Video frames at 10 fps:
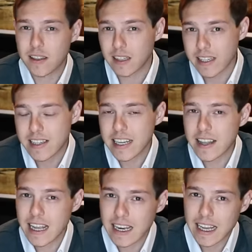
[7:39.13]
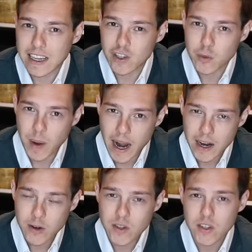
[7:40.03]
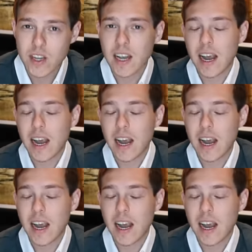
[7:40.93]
the listing then expires,